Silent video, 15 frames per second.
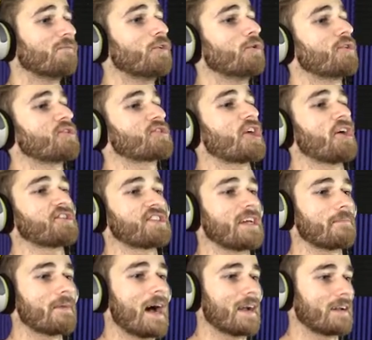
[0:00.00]
You
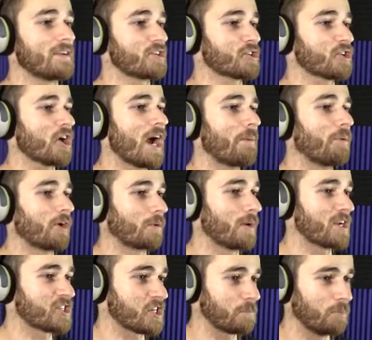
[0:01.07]
disgusting maggot. Describe what a
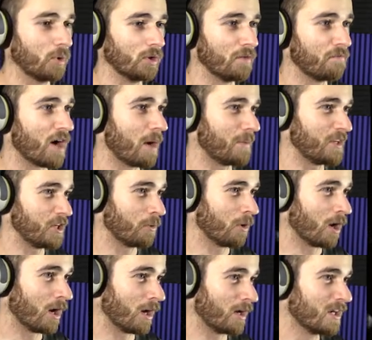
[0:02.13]
wretched pool of vomit you
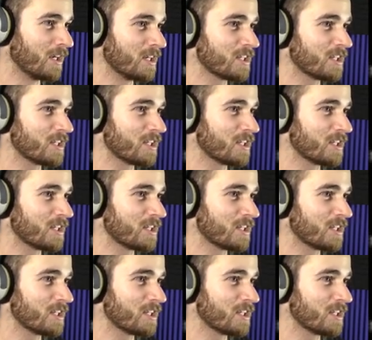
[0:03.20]
are.